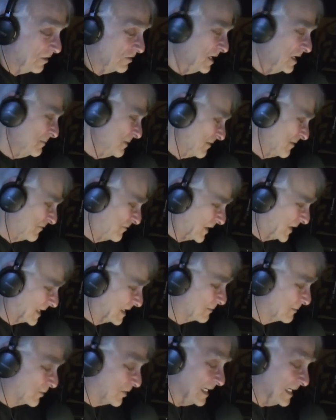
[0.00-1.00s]
Oh, give me a
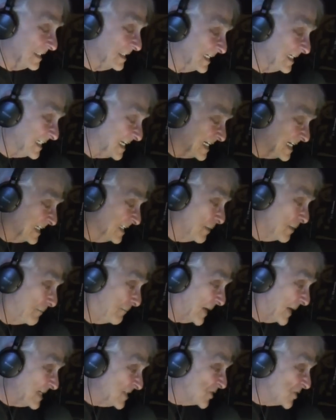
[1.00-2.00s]
fucking break. They did it in the
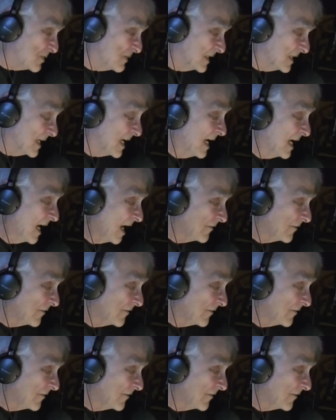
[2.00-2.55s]
basement